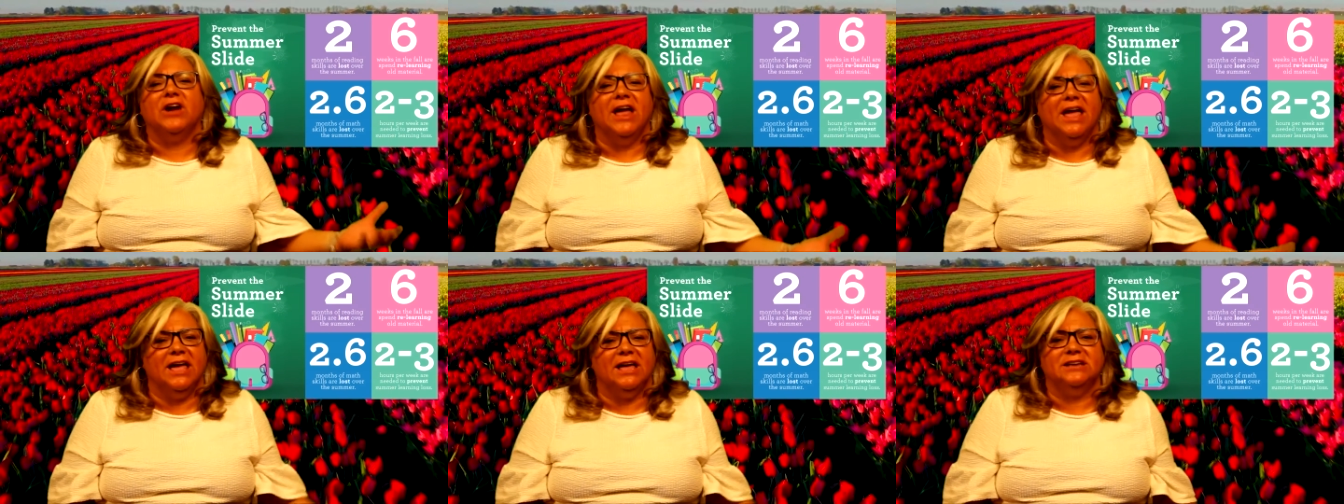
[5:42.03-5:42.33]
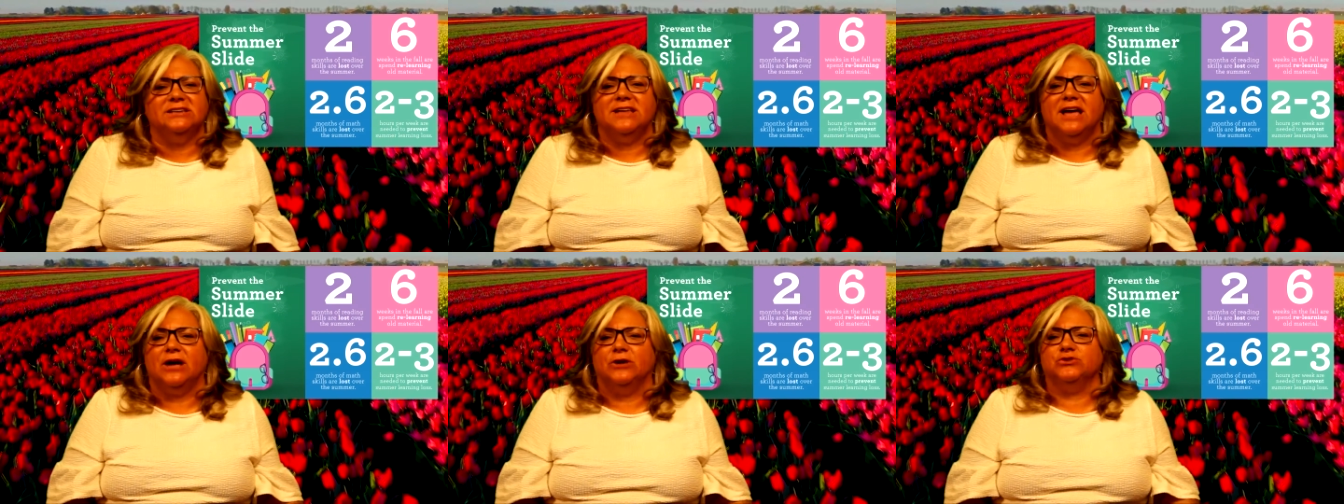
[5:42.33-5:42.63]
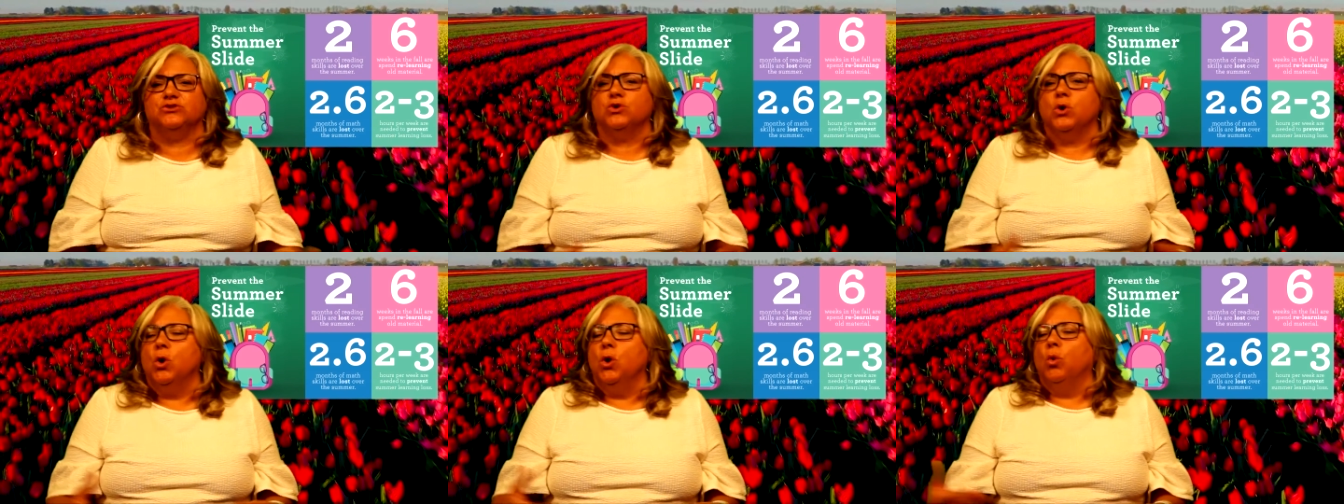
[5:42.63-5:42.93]

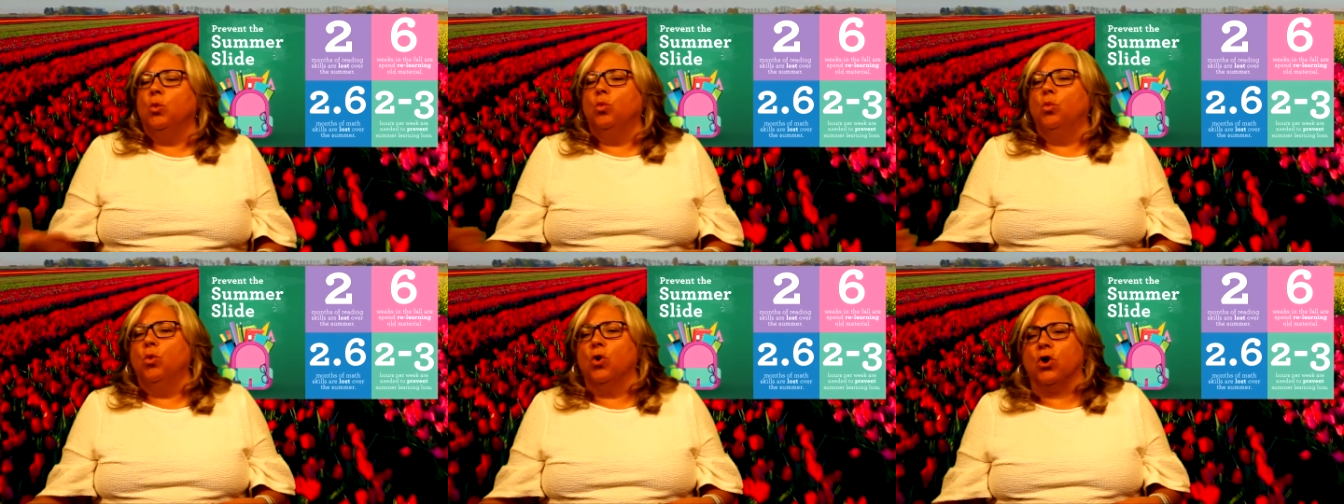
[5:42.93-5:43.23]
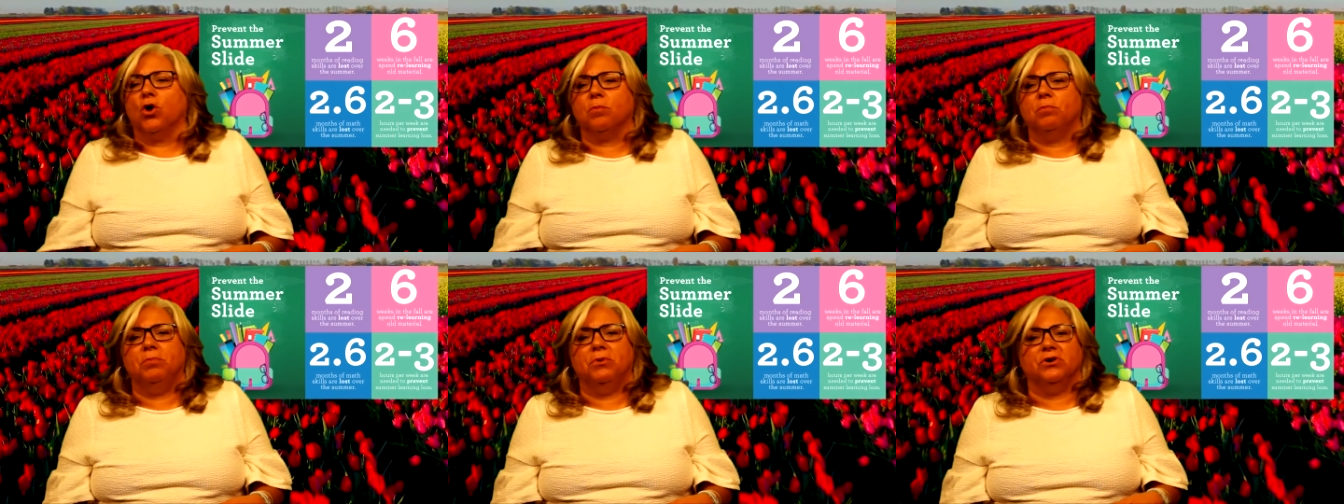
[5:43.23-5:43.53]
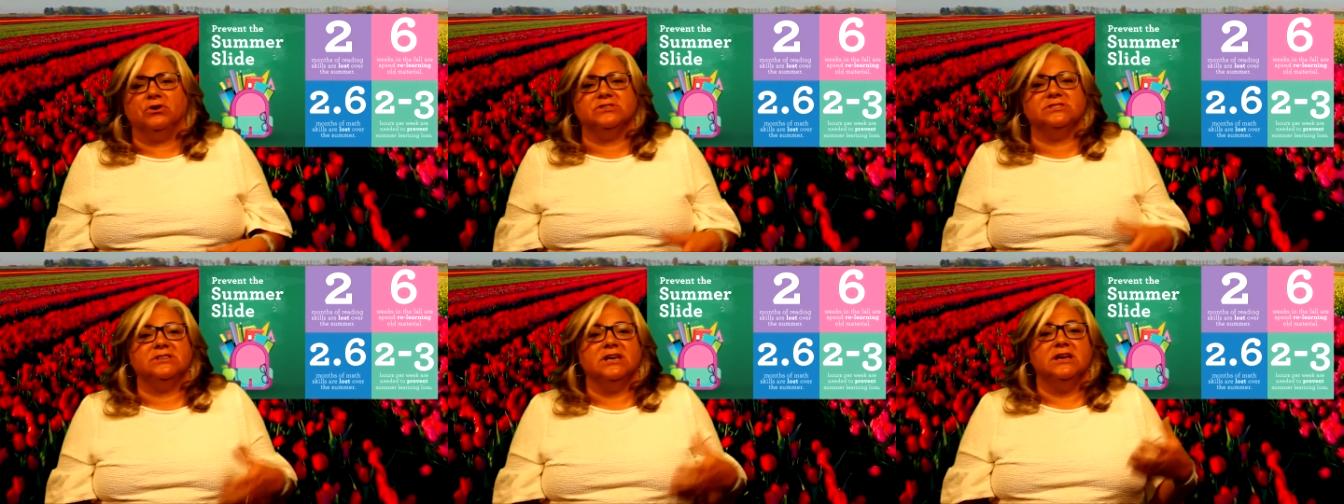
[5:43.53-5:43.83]
handouts
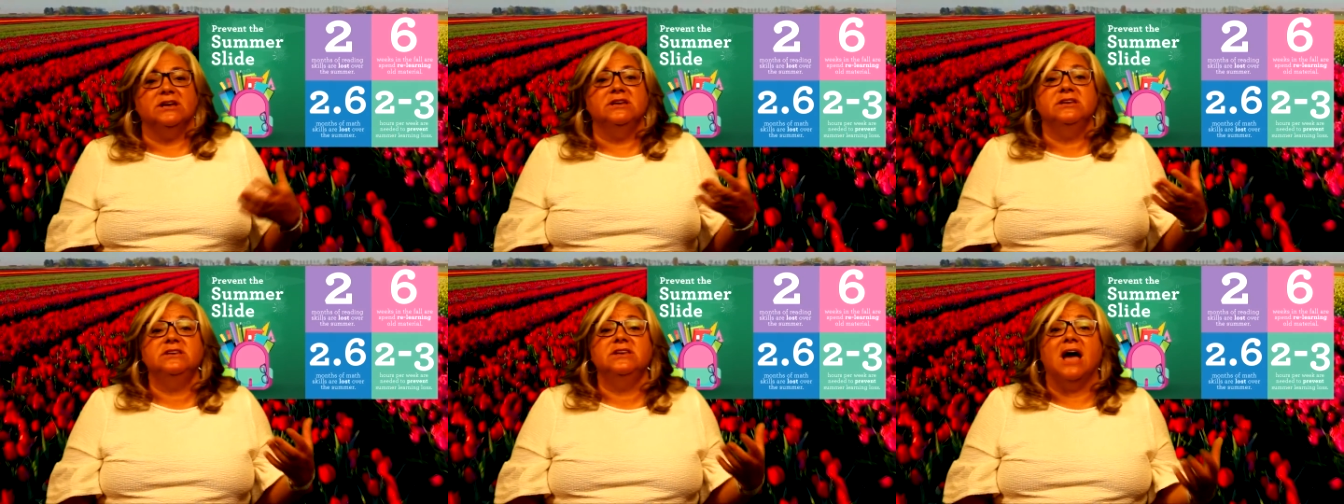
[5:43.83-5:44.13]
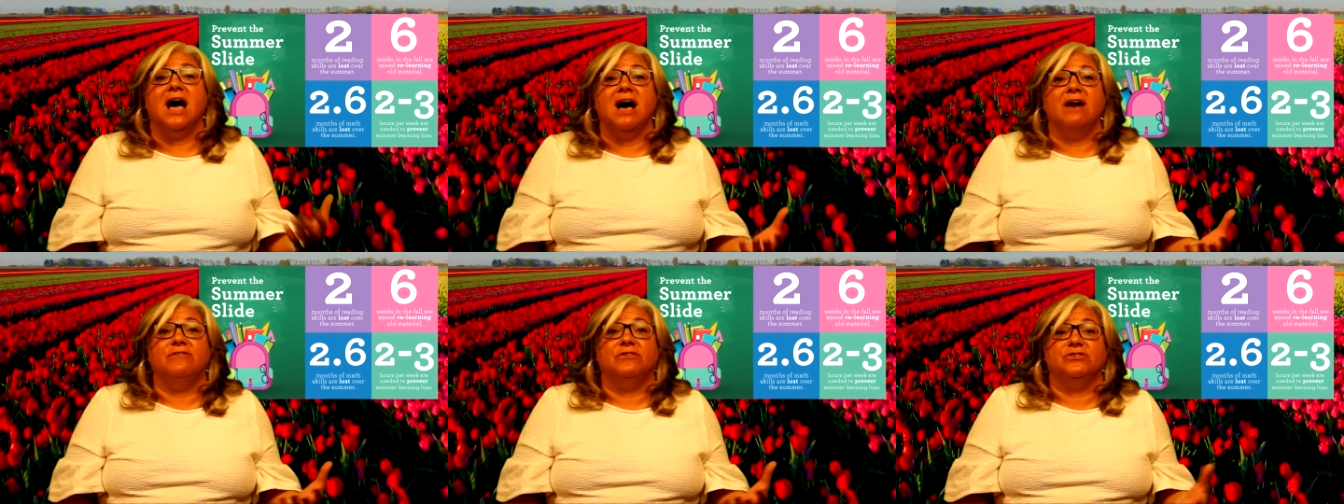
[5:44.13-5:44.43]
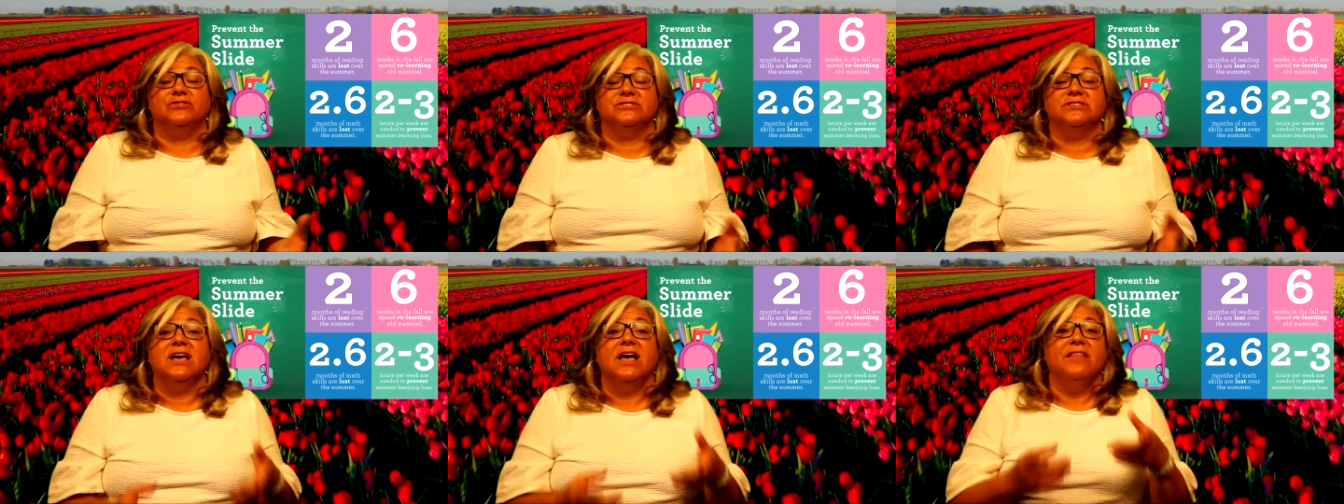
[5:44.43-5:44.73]
workbooks,
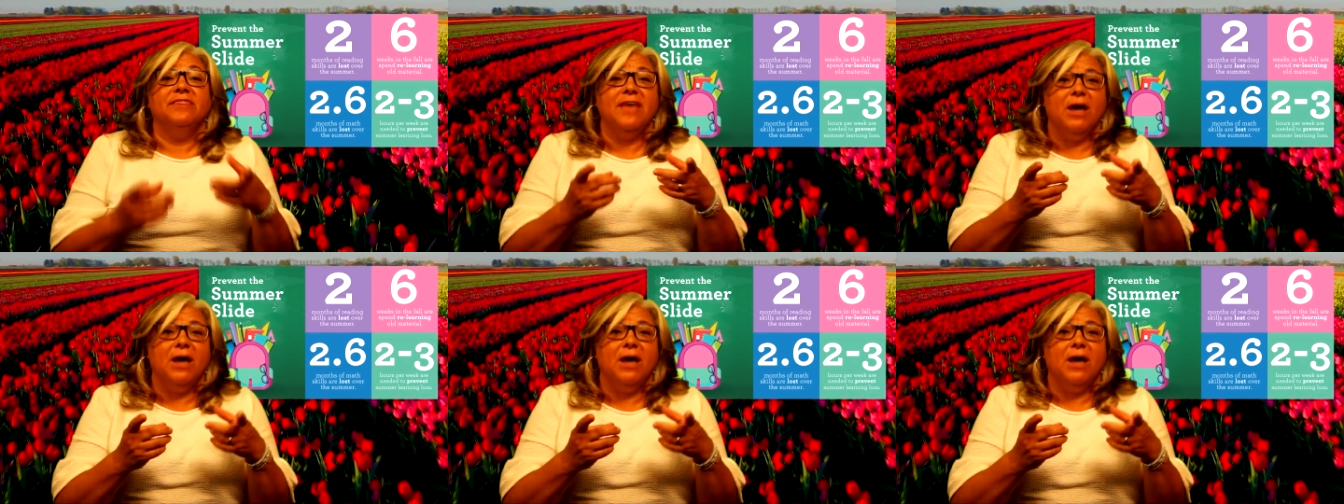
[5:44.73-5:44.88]
novels.